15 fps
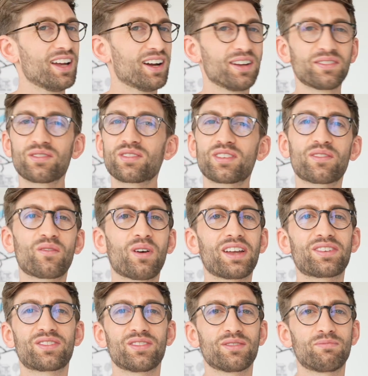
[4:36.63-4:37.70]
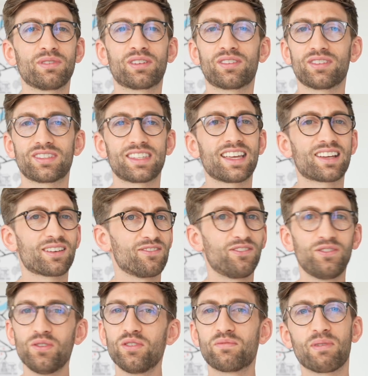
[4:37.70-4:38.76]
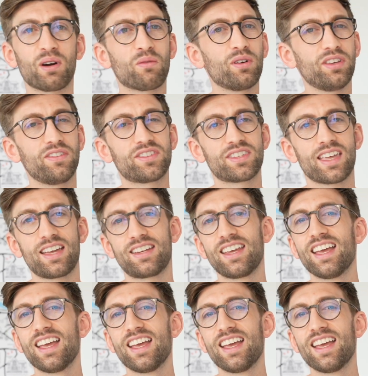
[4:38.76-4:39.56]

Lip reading: hundreds of questions because they're confused by what you've said.